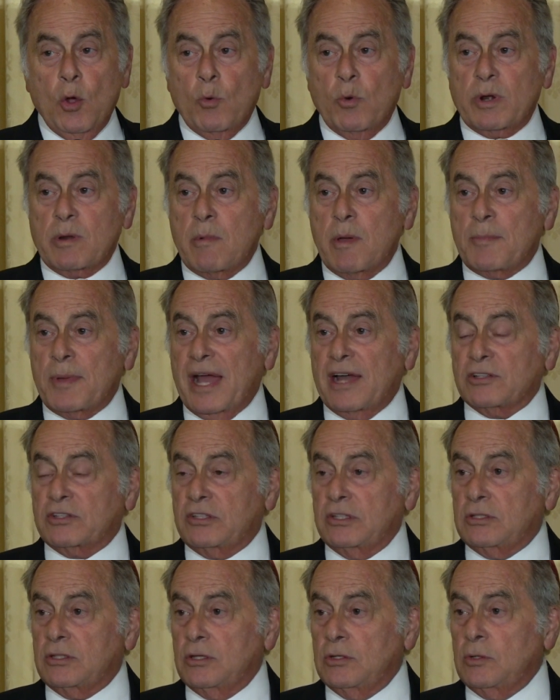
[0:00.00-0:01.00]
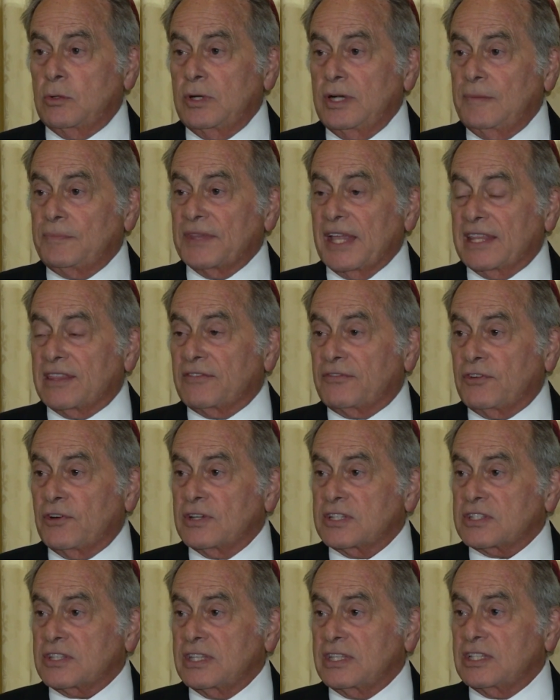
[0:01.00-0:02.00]
what I'm about to do. And the
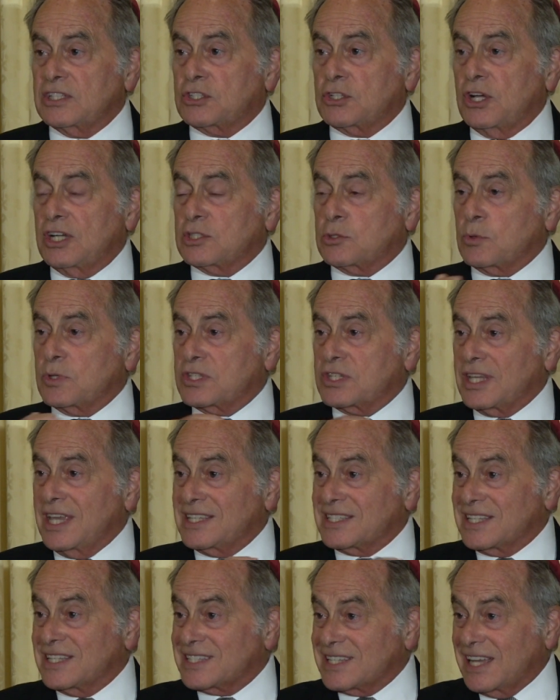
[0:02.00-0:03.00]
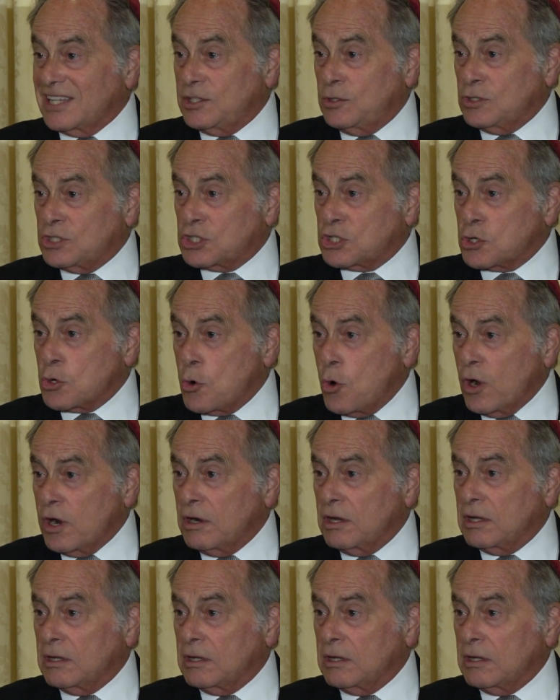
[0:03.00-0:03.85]
first thing the judge would say is, "Are you sure?